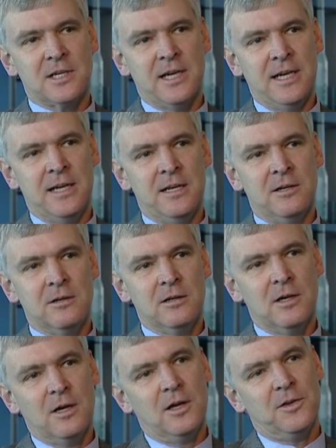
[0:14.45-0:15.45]
in
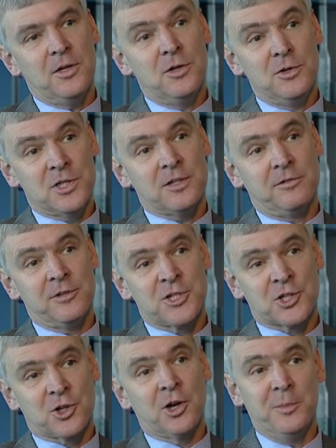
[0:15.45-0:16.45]
the use of
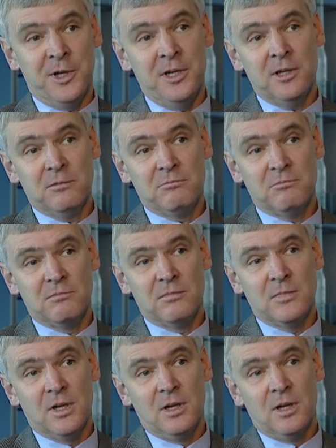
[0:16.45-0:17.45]
astronomy
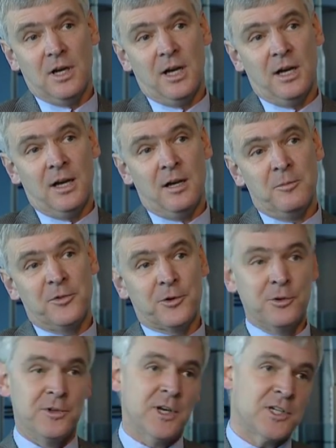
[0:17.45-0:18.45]
through
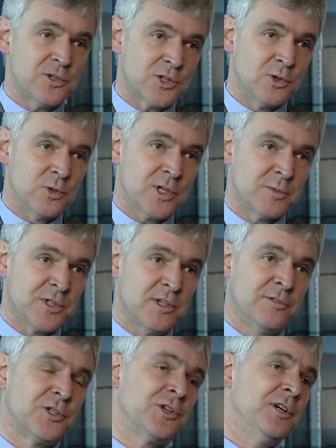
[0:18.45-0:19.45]
the National Schools
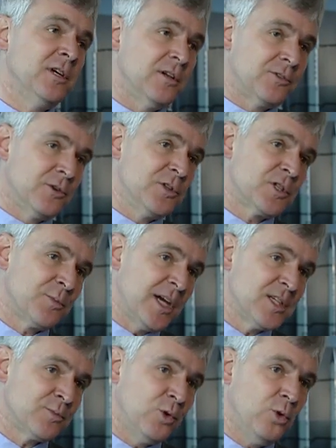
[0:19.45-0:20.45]
Observatory, through
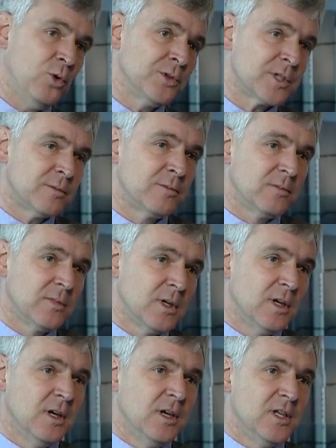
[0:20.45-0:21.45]
Spaceport,
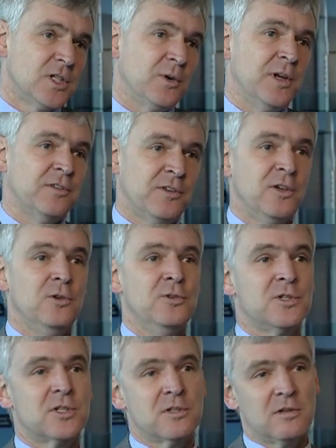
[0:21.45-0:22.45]
to
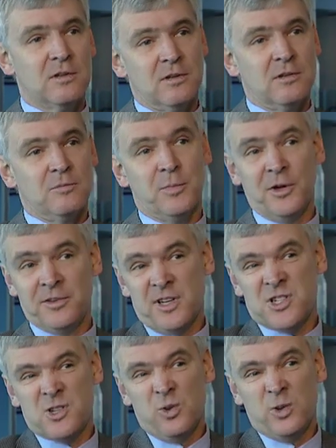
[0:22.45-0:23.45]
enthuse both our
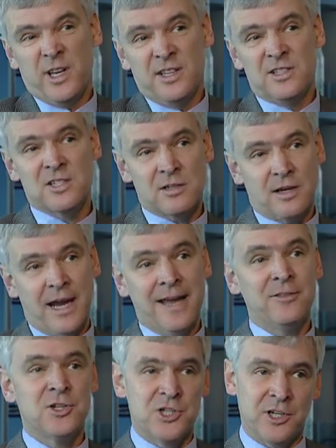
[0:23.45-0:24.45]
school kids
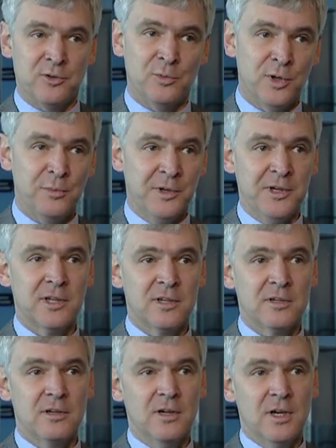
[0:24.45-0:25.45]
and the general public
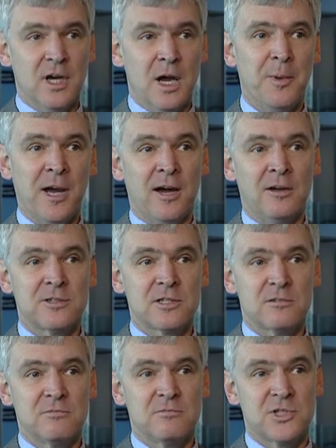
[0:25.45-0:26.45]
about
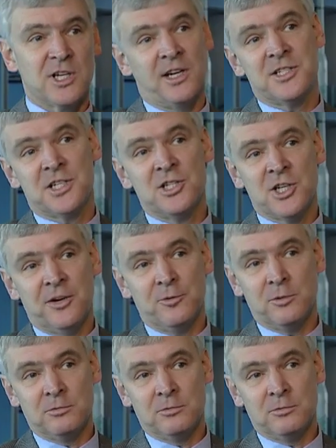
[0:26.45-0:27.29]
science in general.